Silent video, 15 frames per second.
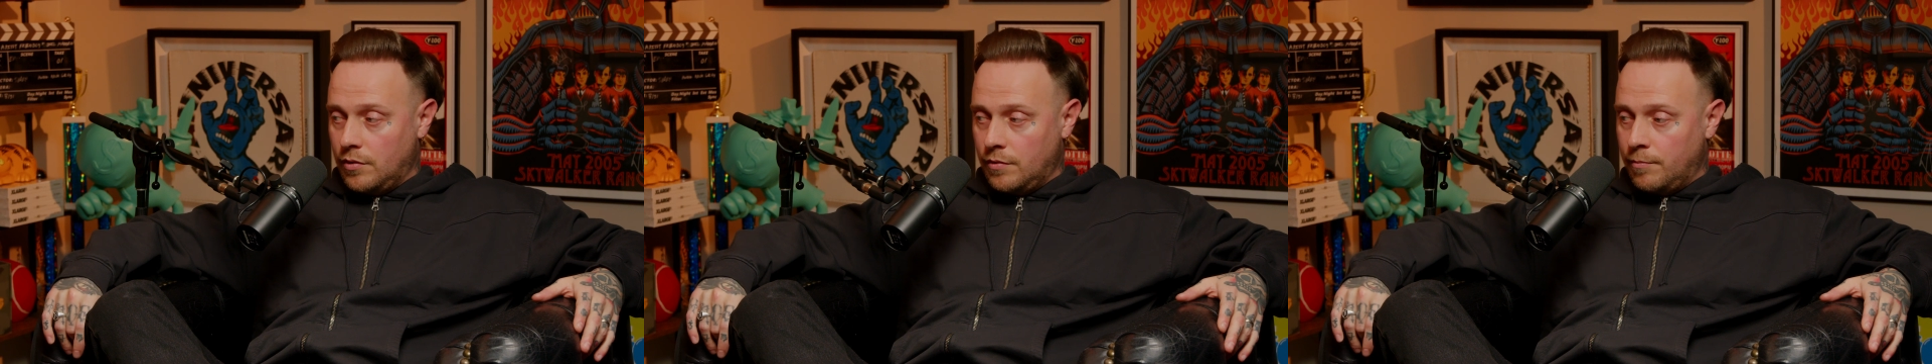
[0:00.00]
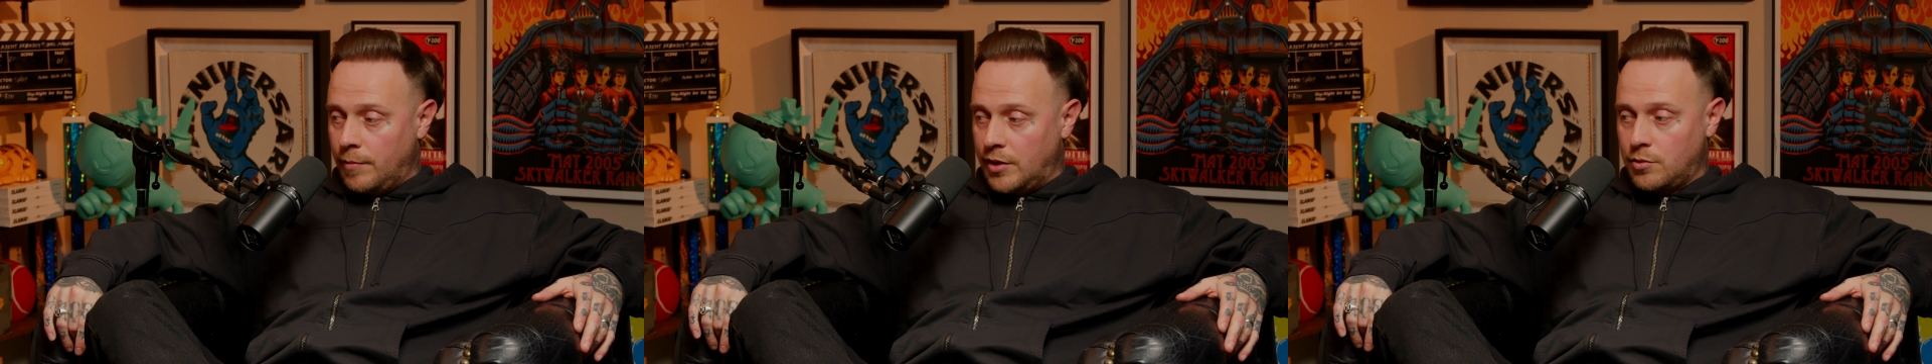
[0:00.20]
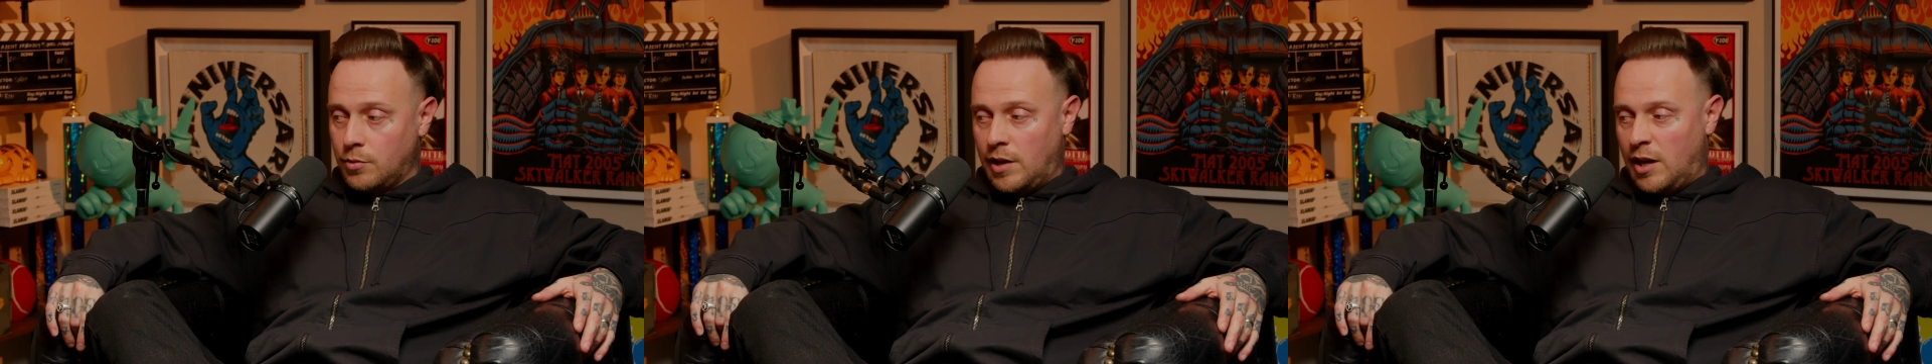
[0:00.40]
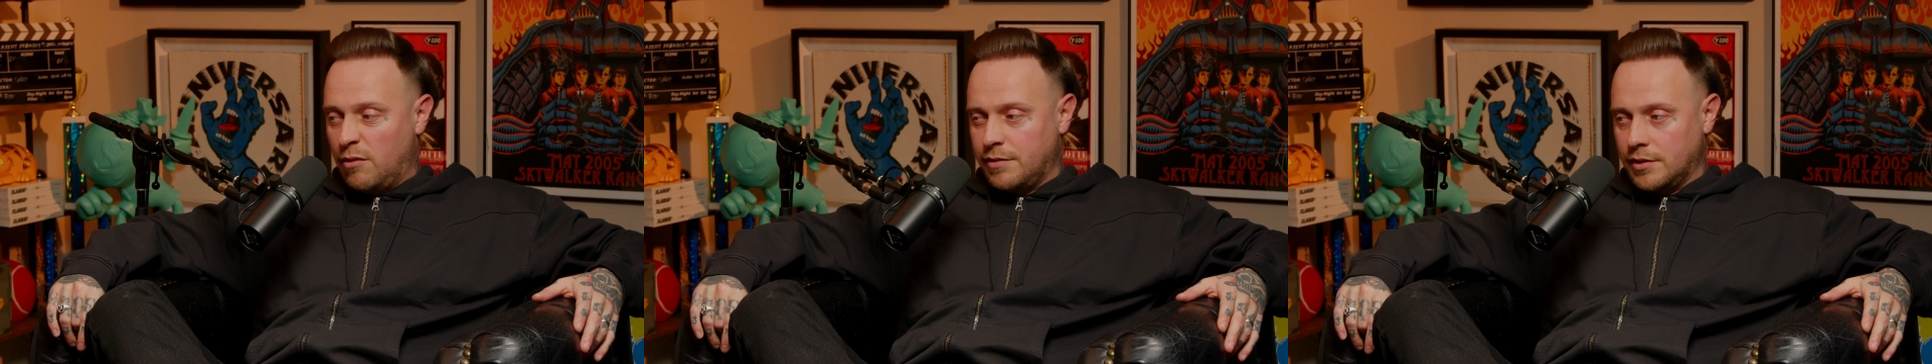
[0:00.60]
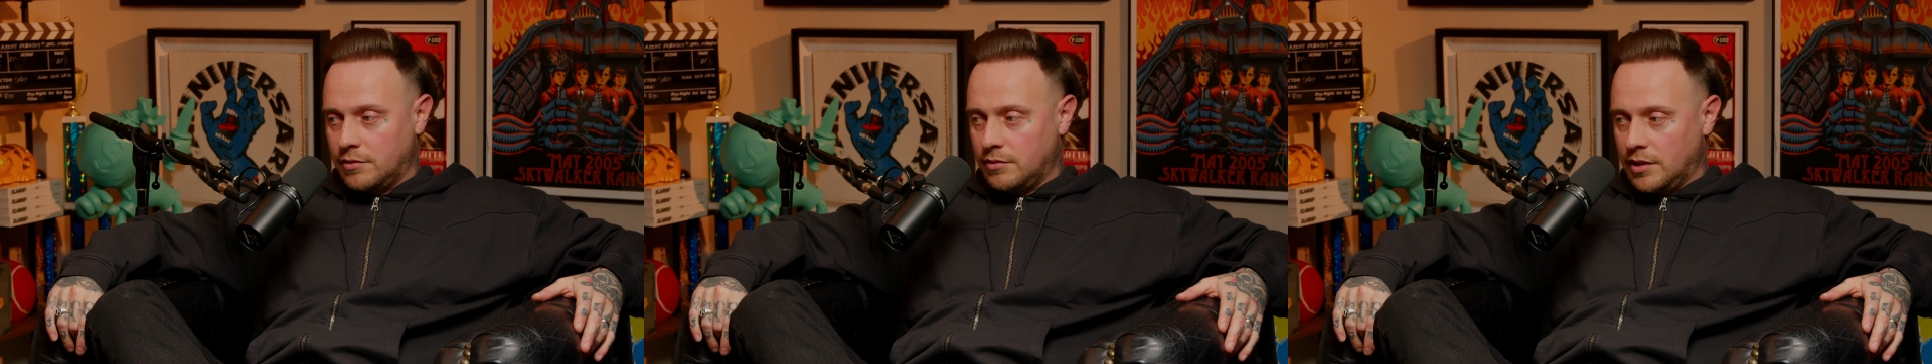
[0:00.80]
Mental
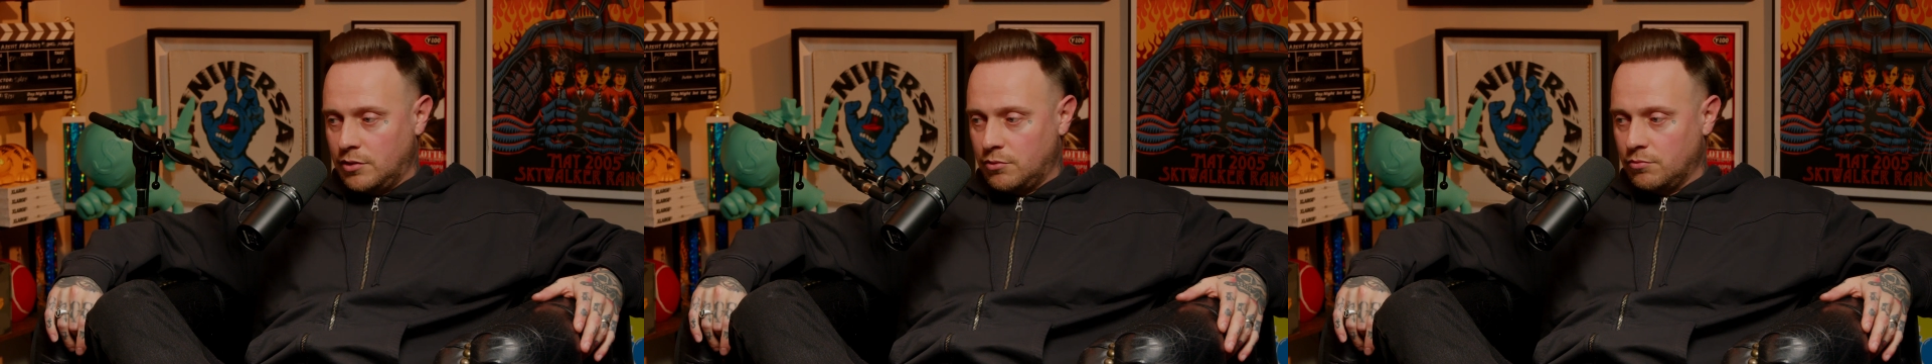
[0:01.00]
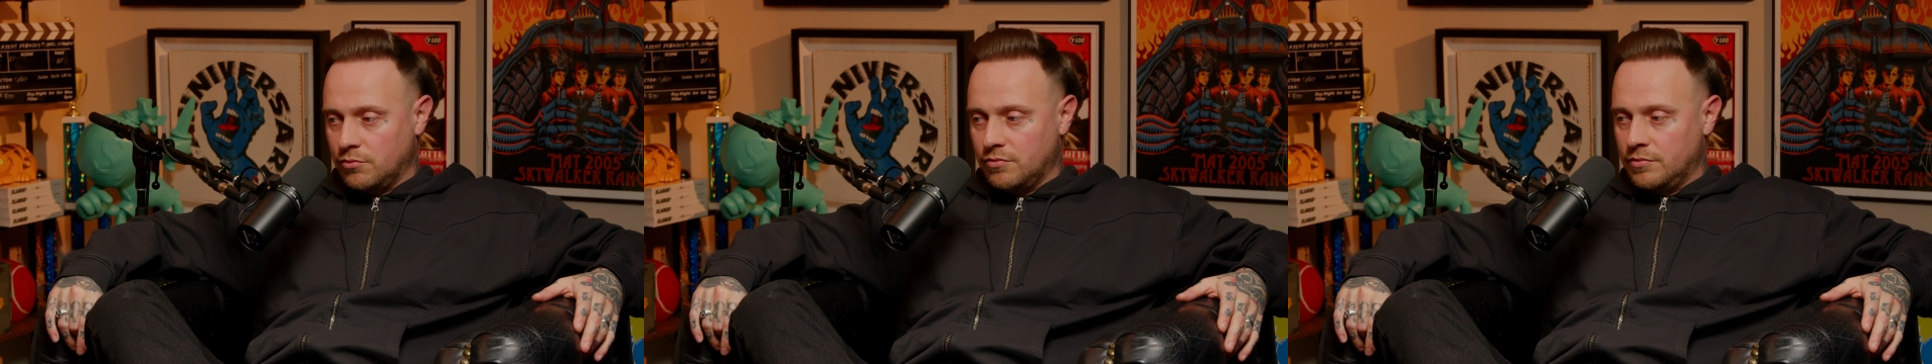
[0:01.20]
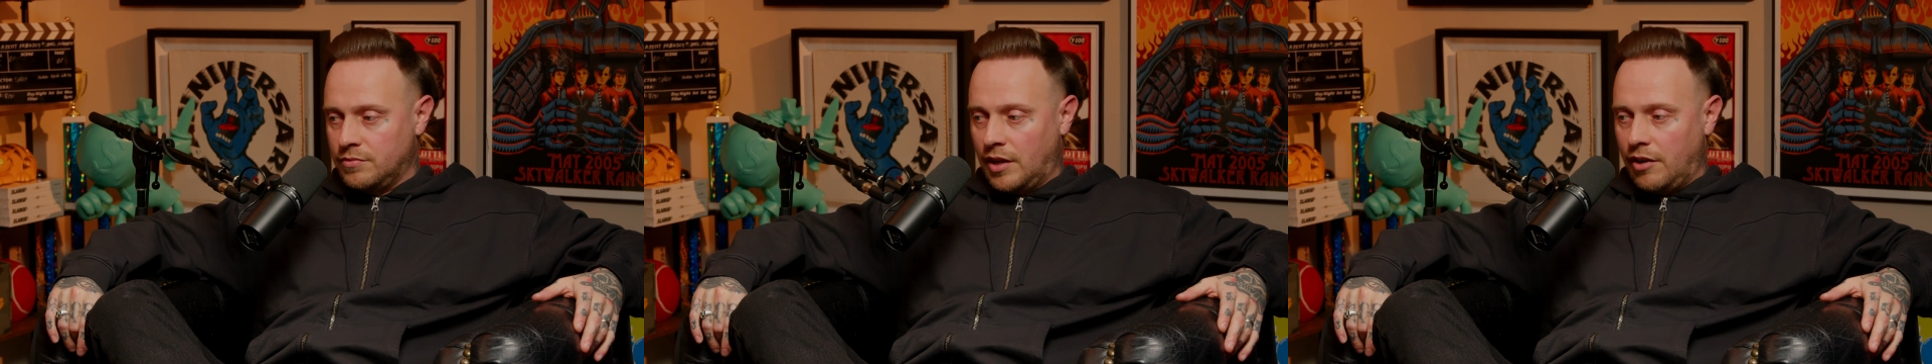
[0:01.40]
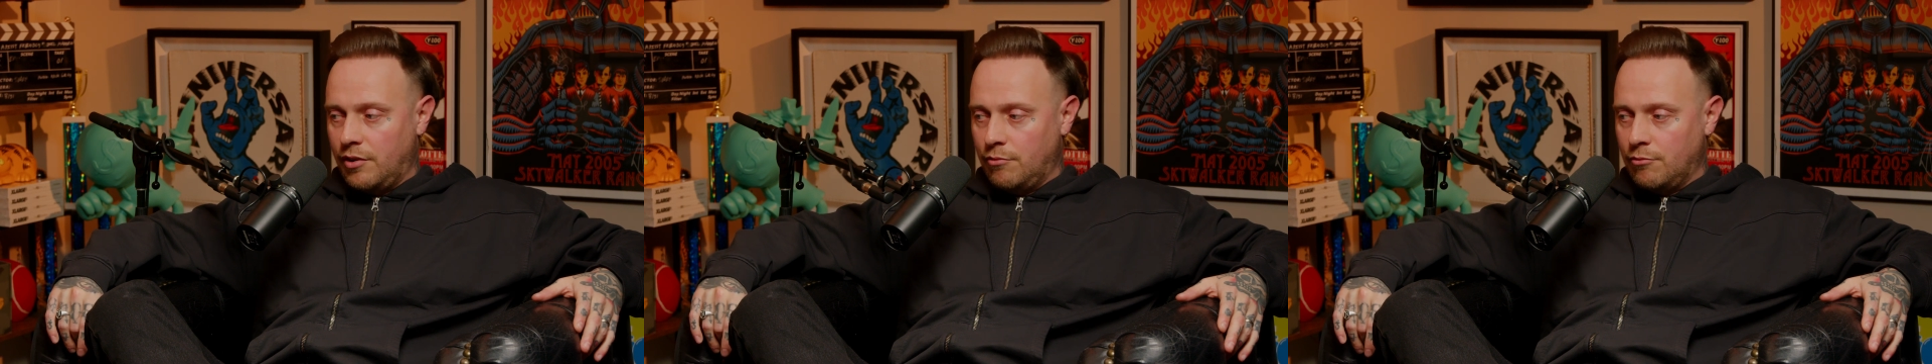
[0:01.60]
health is very